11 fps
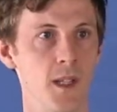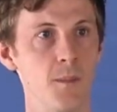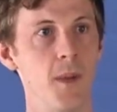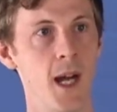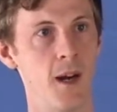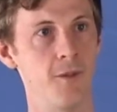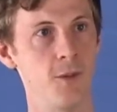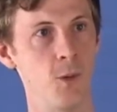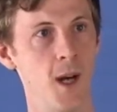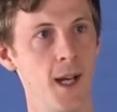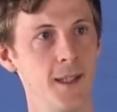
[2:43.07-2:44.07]
in
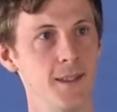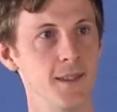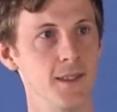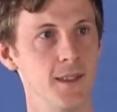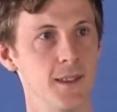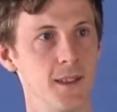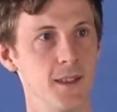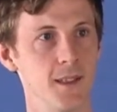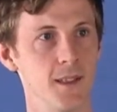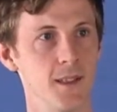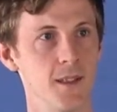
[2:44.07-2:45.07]
powerful ways.
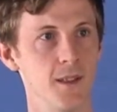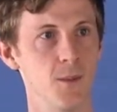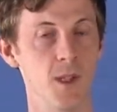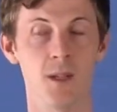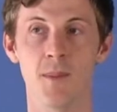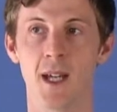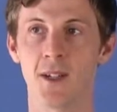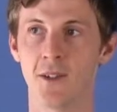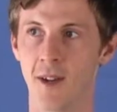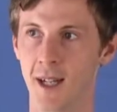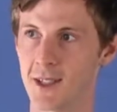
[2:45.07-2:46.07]
We can make
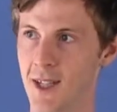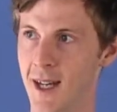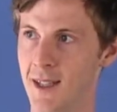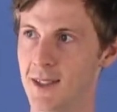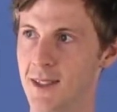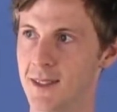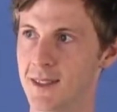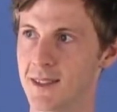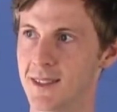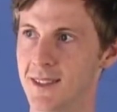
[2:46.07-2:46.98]
direct changes